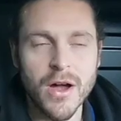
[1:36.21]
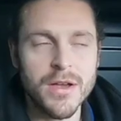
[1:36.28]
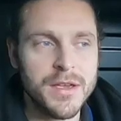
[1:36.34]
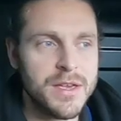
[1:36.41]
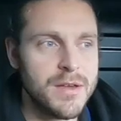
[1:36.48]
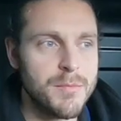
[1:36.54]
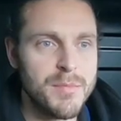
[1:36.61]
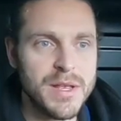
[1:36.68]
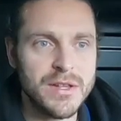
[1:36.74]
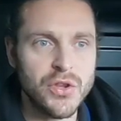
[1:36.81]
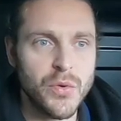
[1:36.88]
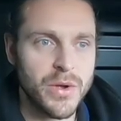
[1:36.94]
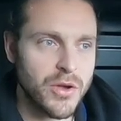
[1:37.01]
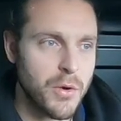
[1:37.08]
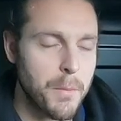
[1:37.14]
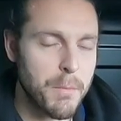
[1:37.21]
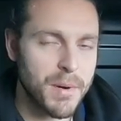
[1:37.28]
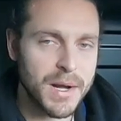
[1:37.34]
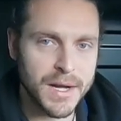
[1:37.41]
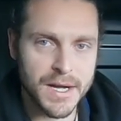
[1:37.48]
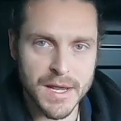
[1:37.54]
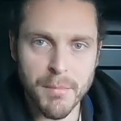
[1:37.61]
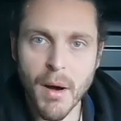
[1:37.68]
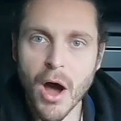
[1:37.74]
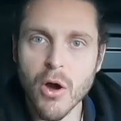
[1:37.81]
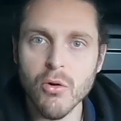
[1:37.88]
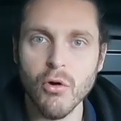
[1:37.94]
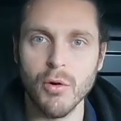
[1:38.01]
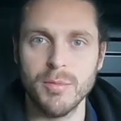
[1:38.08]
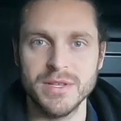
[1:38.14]
I can be doing completely
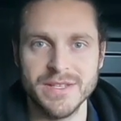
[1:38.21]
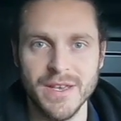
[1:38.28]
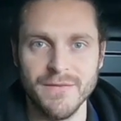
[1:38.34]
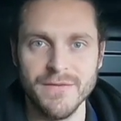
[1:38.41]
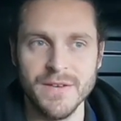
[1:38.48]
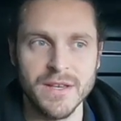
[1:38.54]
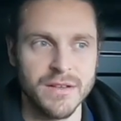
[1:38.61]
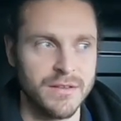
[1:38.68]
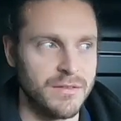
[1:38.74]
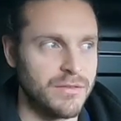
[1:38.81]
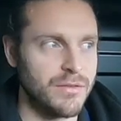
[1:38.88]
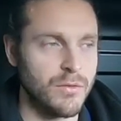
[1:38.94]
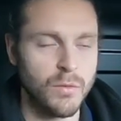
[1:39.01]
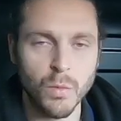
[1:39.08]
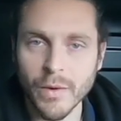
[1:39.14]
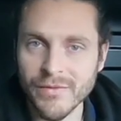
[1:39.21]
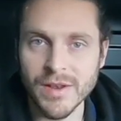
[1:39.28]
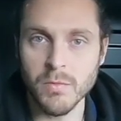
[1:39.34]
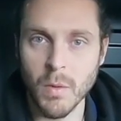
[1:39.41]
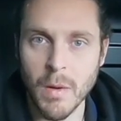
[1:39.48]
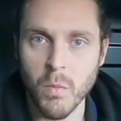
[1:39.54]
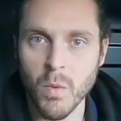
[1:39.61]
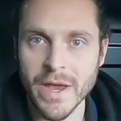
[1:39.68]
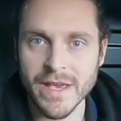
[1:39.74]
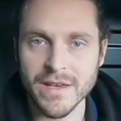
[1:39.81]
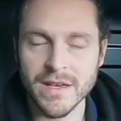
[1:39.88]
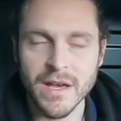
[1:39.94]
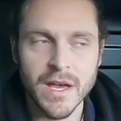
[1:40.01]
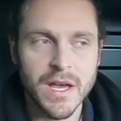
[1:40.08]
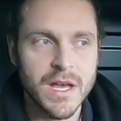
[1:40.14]
polar opposite things within 1 week.